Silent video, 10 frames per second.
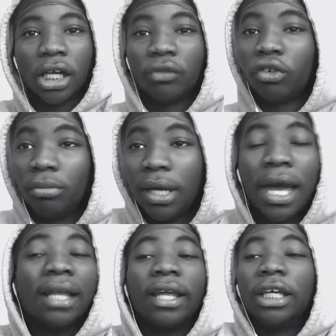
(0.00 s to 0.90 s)
Cause for me,
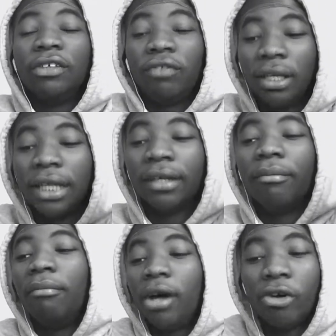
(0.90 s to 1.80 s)
I think he's funny as a
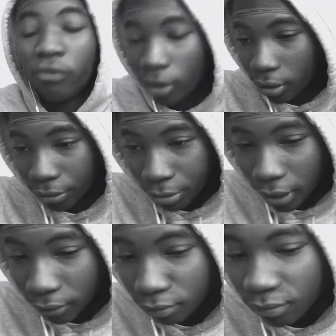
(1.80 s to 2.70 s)
motherfucker,
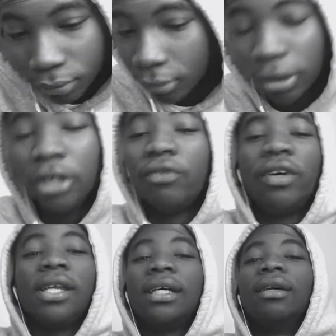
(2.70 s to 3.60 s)
bro. He's
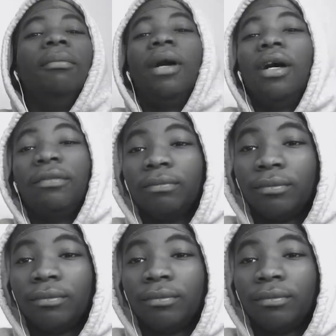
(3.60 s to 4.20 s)
funny as a mug.